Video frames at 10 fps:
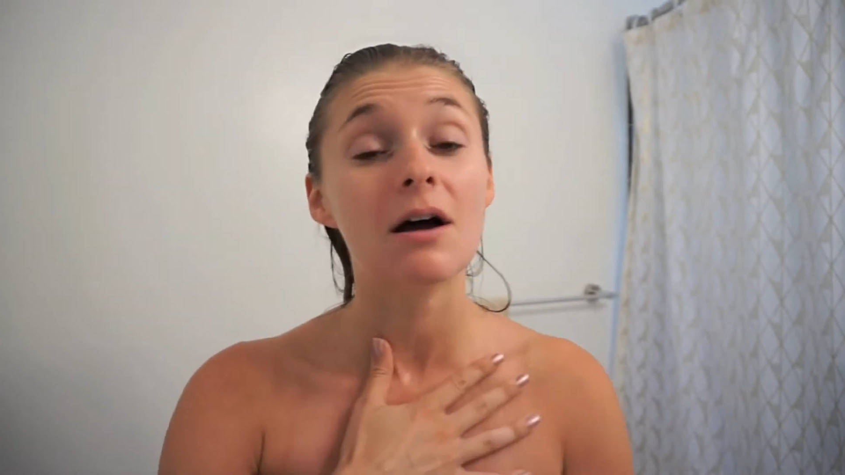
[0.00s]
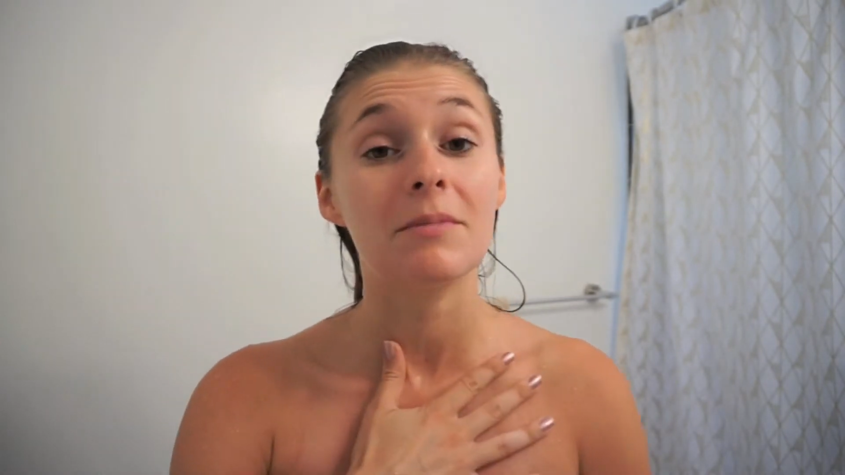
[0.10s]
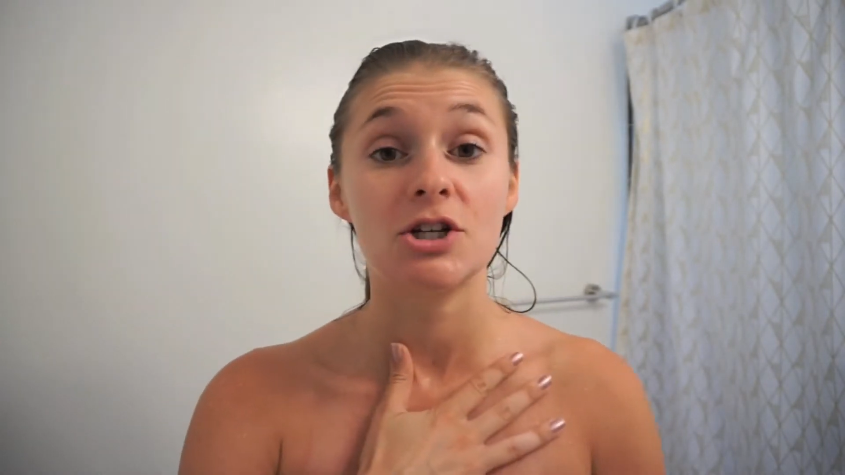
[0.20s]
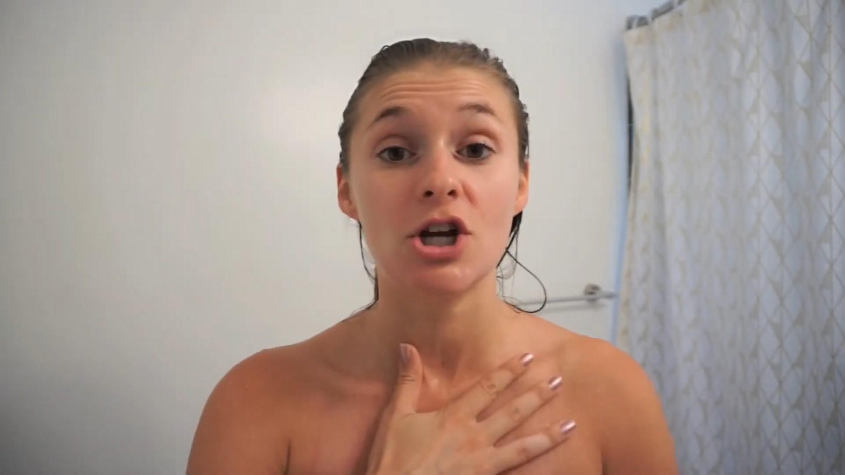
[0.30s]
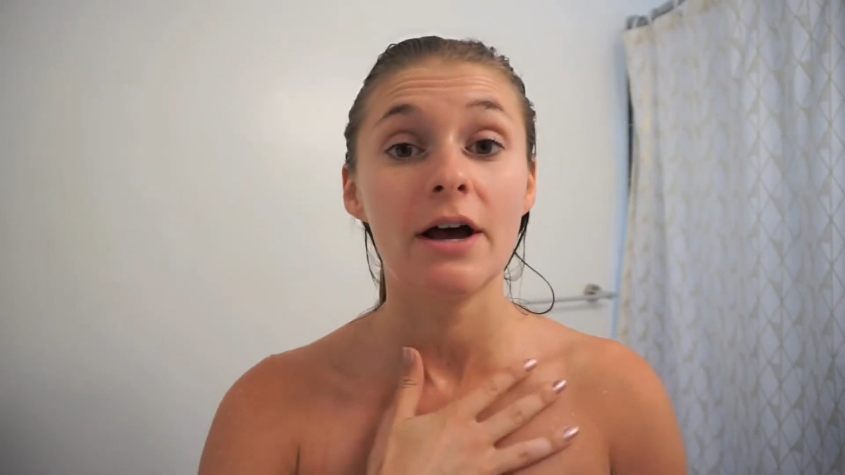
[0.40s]
on
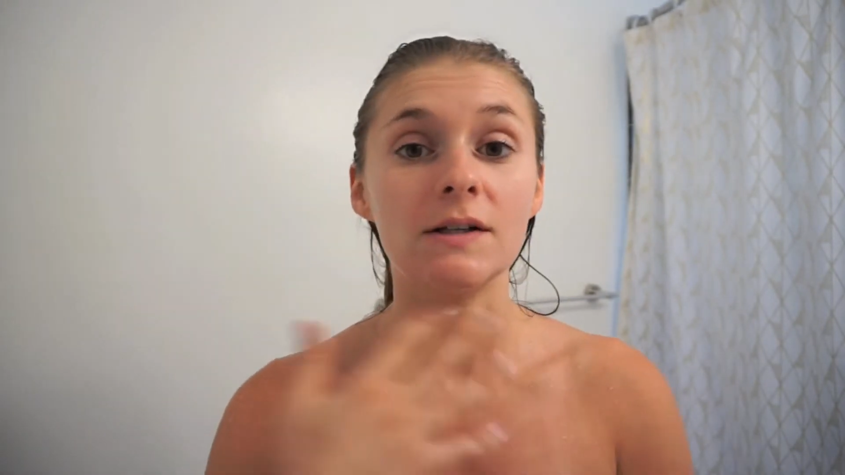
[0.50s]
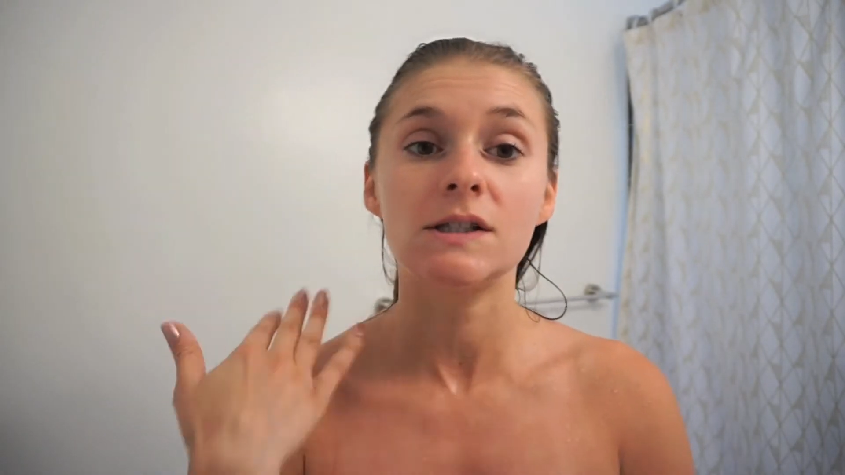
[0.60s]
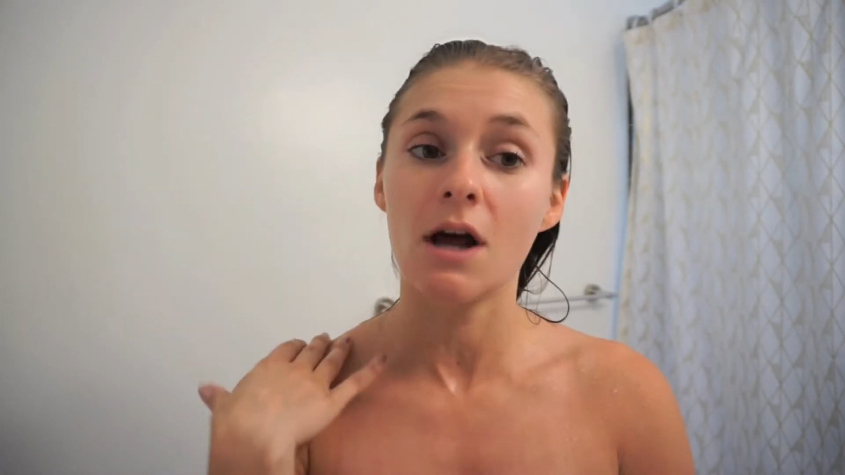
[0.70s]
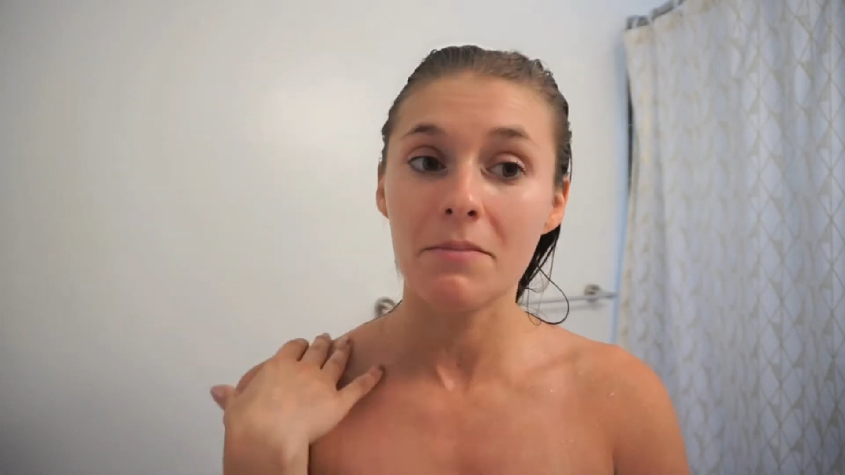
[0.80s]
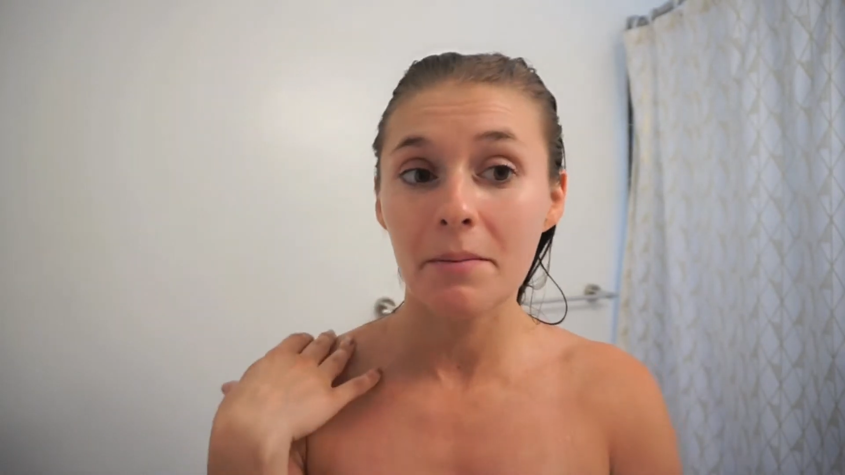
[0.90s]
my
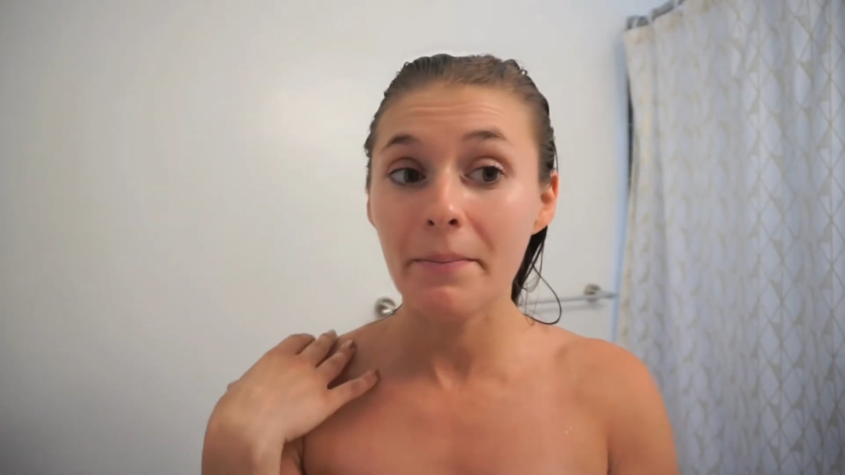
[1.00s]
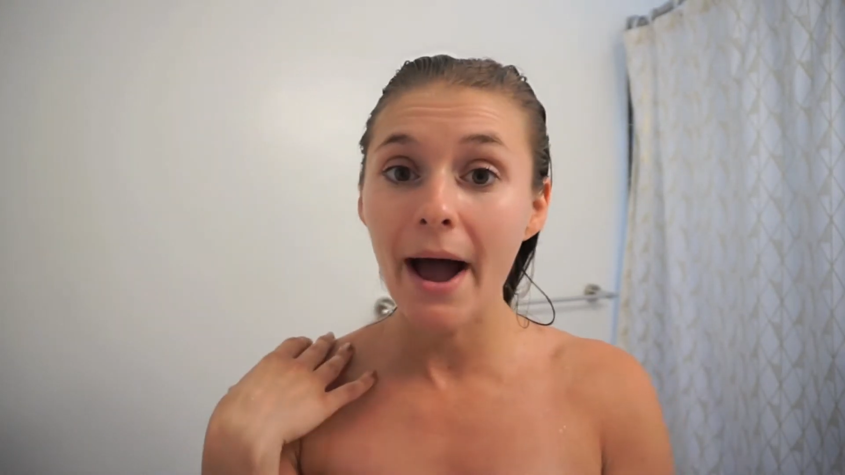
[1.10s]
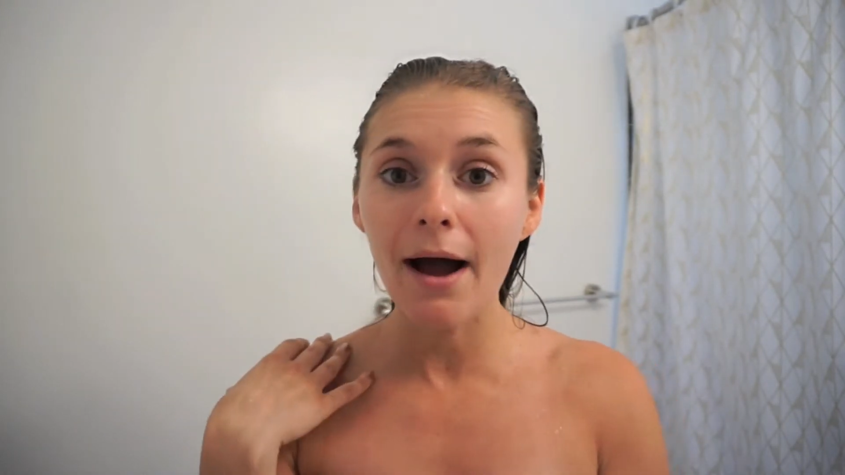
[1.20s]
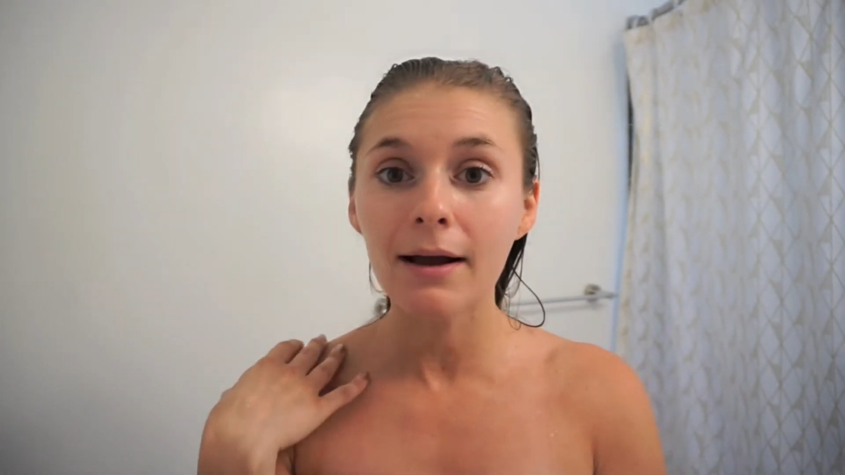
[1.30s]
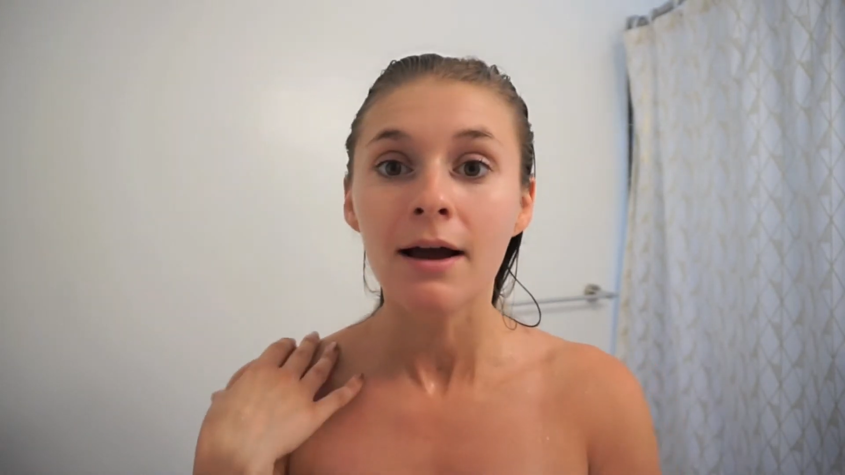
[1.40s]
chest, on my
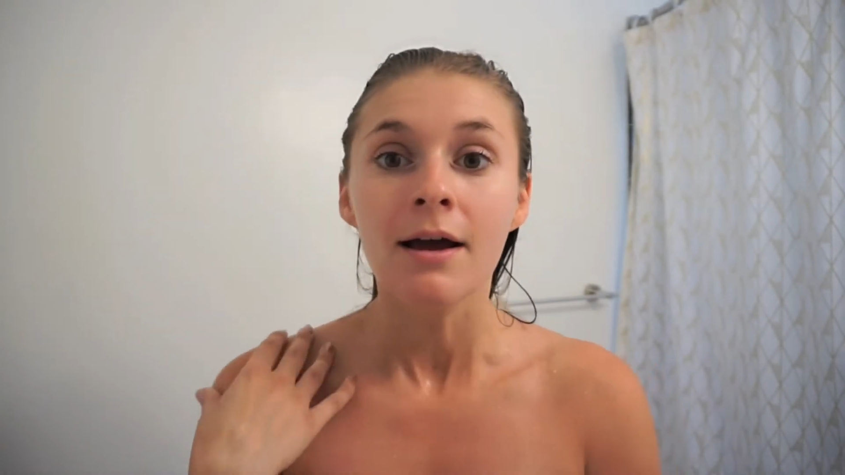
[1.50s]
back.